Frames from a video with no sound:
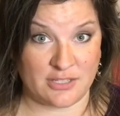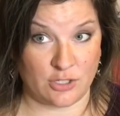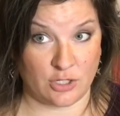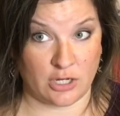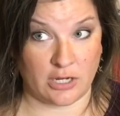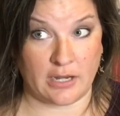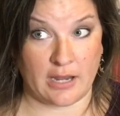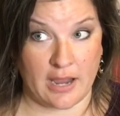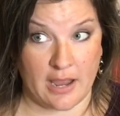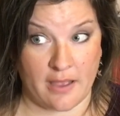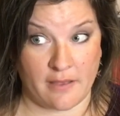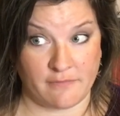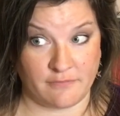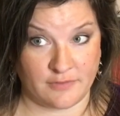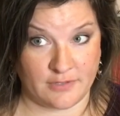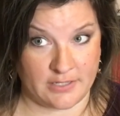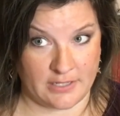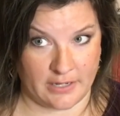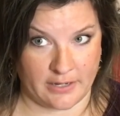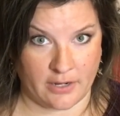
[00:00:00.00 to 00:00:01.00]
you're going to have
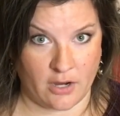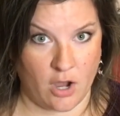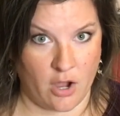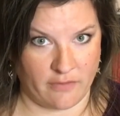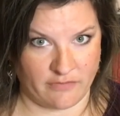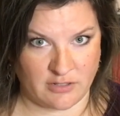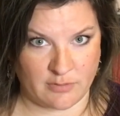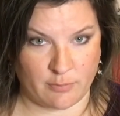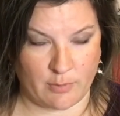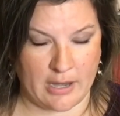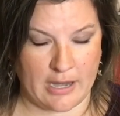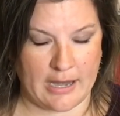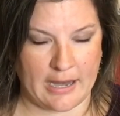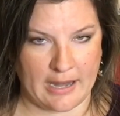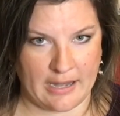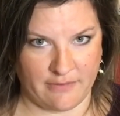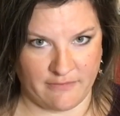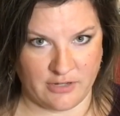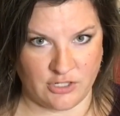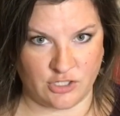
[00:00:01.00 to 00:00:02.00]
sick offspring,
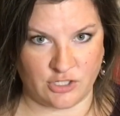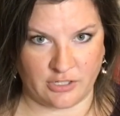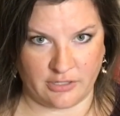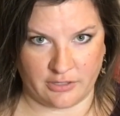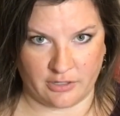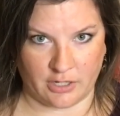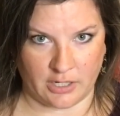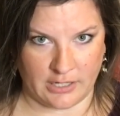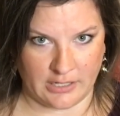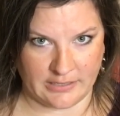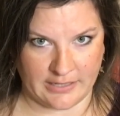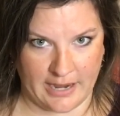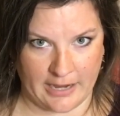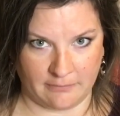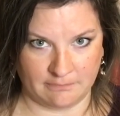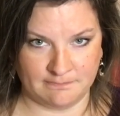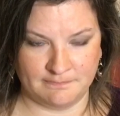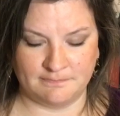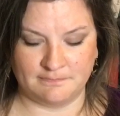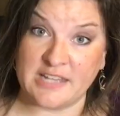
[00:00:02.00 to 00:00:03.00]
and eventually they're going to die.